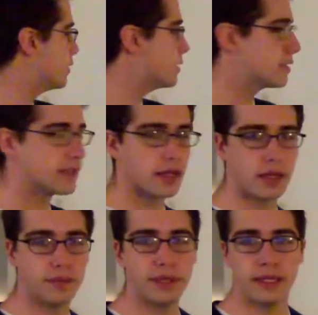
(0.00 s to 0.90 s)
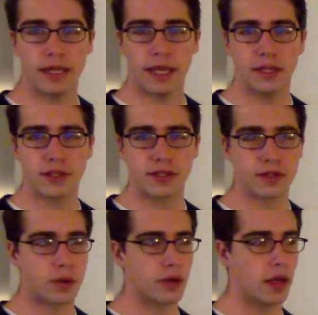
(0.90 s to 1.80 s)
This is going to be any
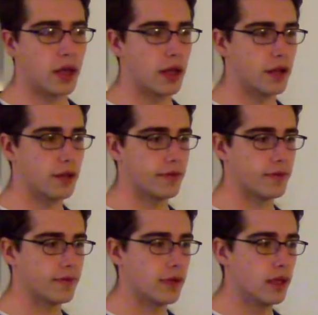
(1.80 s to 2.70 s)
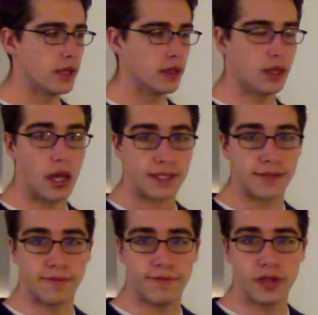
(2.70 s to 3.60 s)
sort of
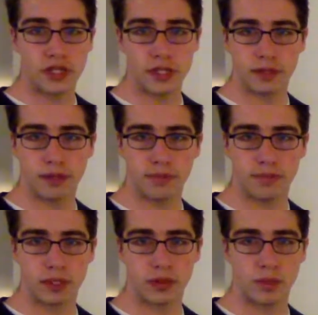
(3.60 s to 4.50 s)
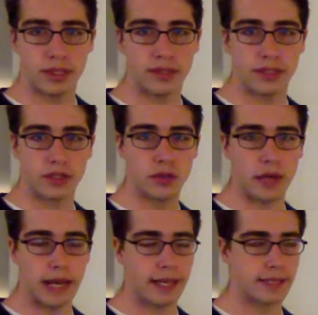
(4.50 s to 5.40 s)
loss of vision between the two
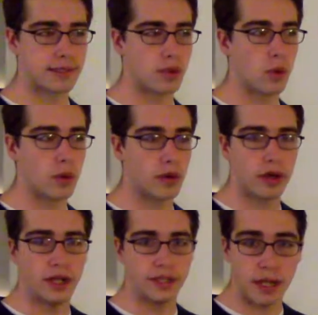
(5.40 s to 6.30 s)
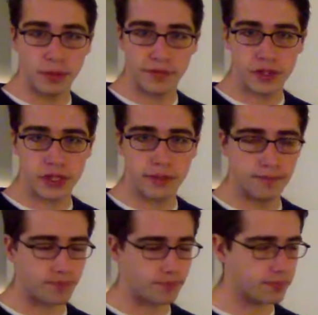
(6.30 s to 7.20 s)
eyes or a double
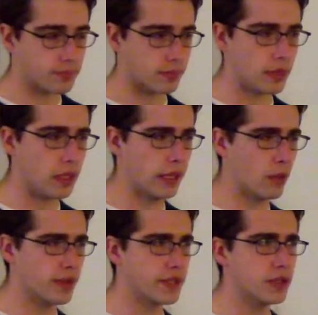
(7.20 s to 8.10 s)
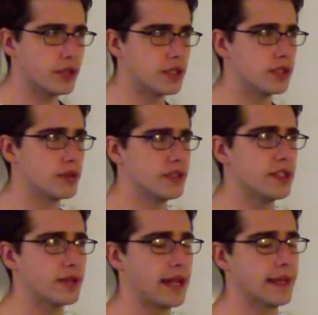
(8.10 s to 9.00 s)
vision. Now, one thing you can do
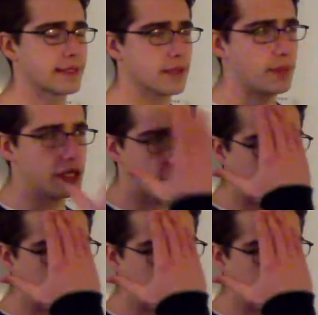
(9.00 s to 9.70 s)
is you can ask the patient